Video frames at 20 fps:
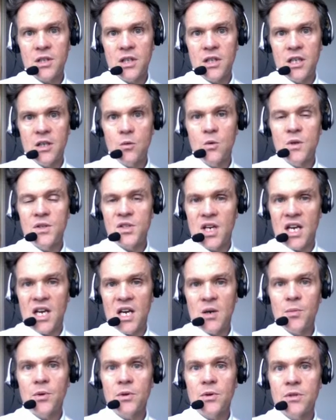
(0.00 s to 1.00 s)
he was
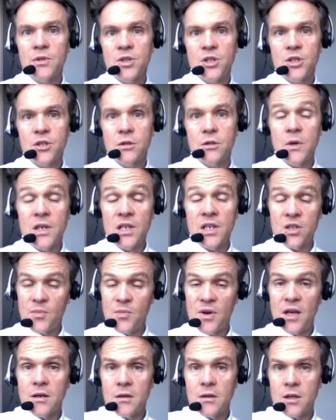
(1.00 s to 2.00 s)
able to
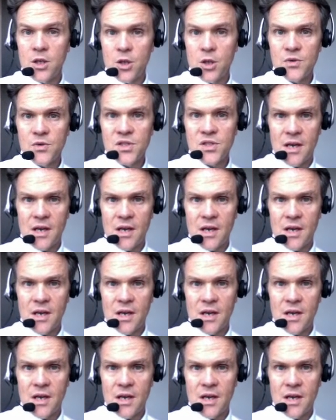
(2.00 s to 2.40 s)
independently use